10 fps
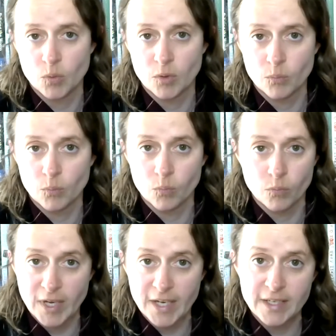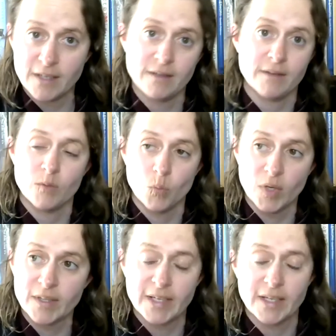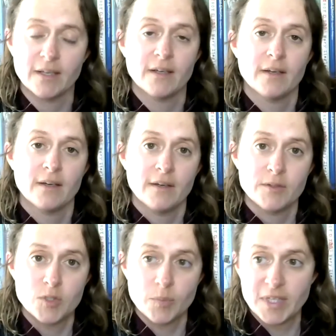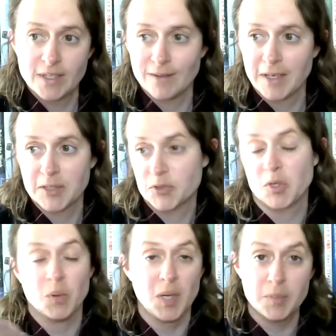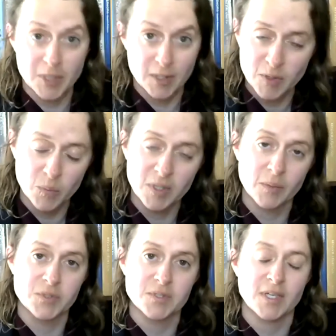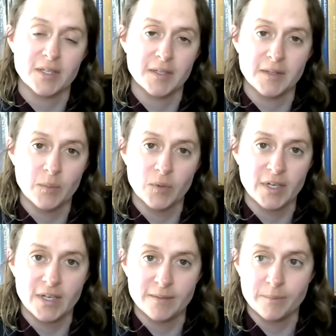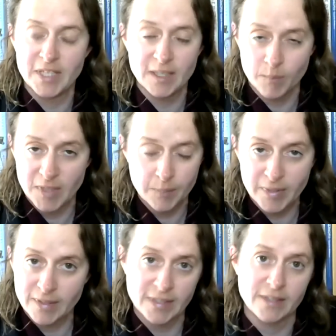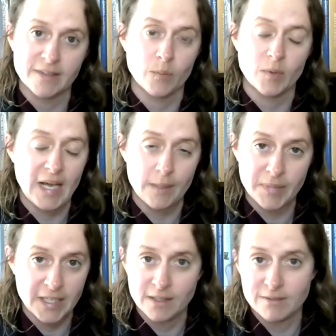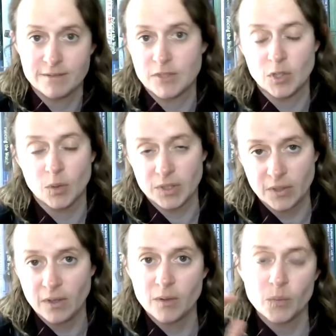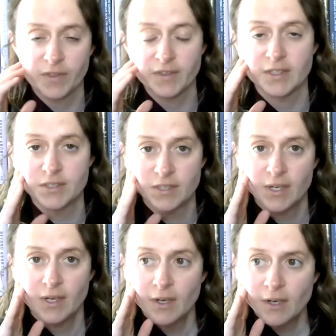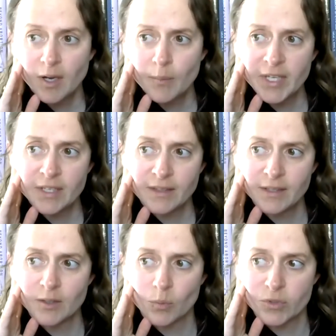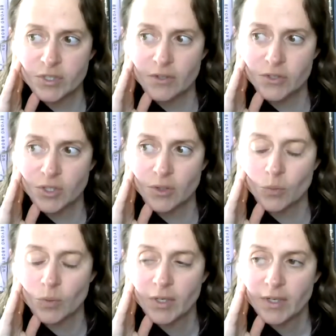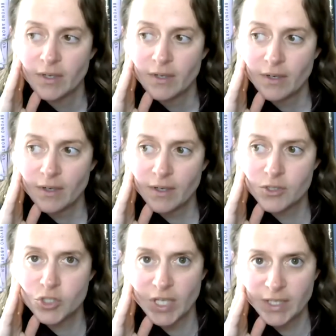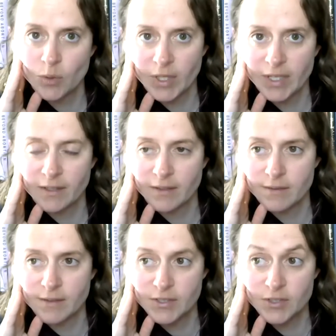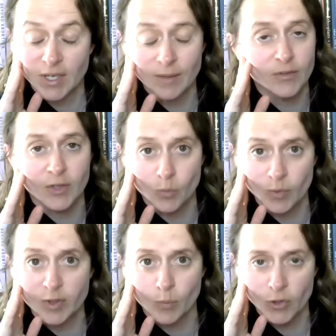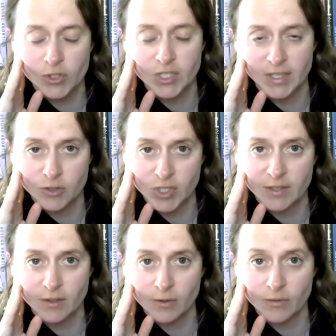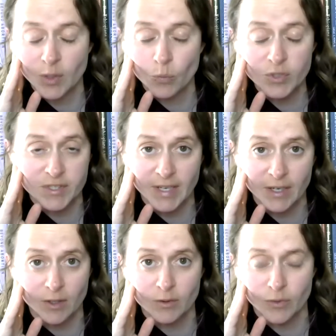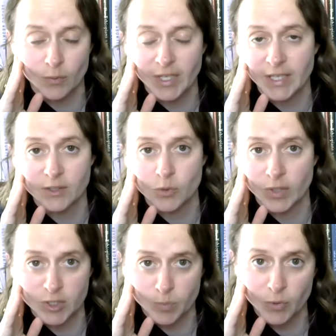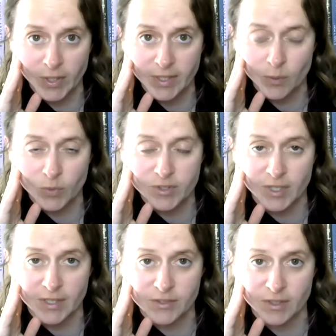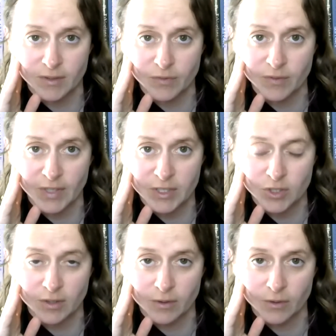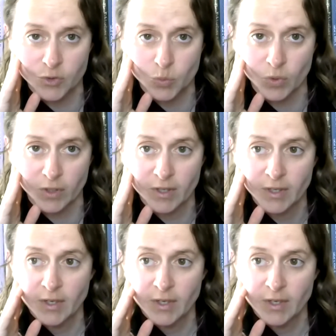were ready and willing to be, I guess, co-opted, if you will. It was not, they were not being manipulated. They were happy to go along with this. And I think there was also a genuine discomfort with abortion and gender that was there for Reagan to exploit. It was not as if evangelicals were,